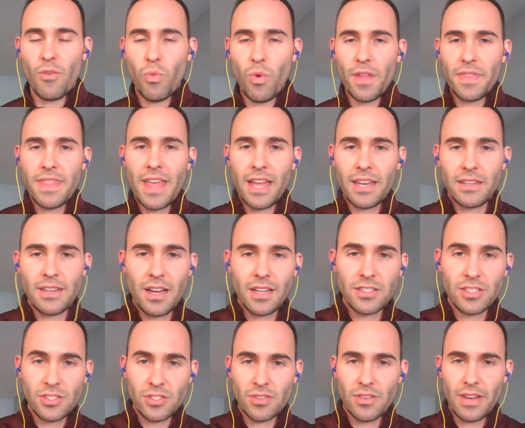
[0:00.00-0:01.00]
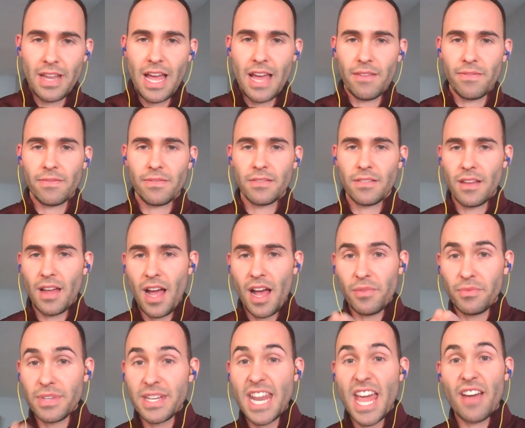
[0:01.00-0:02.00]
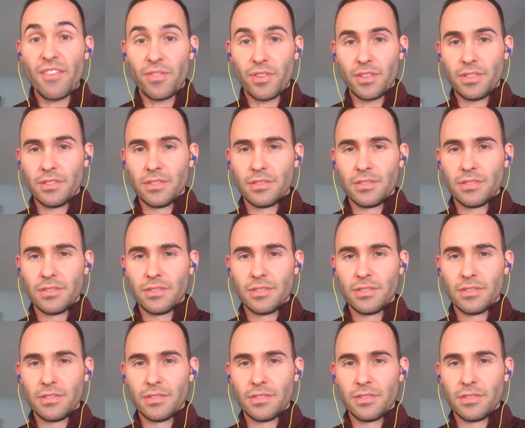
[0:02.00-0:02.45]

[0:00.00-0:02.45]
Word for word: what that does in your life. I'll never.